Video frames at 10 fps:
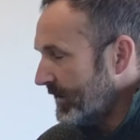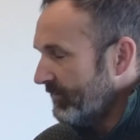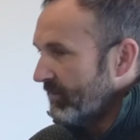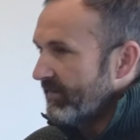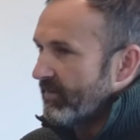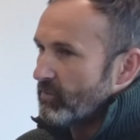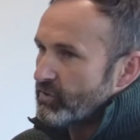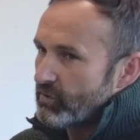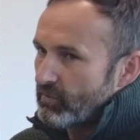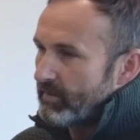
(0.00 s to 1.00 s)
If we fall
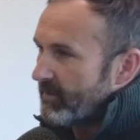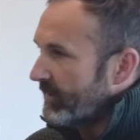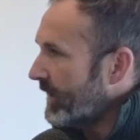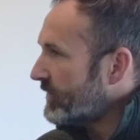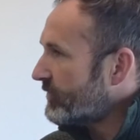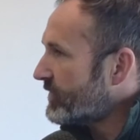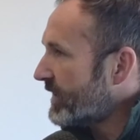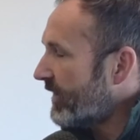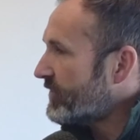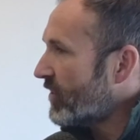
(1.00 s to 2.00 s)
short and we're in National
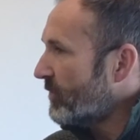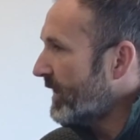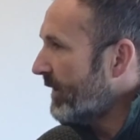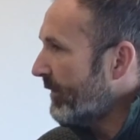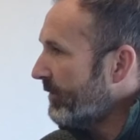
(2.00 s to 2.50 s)
South, so be it.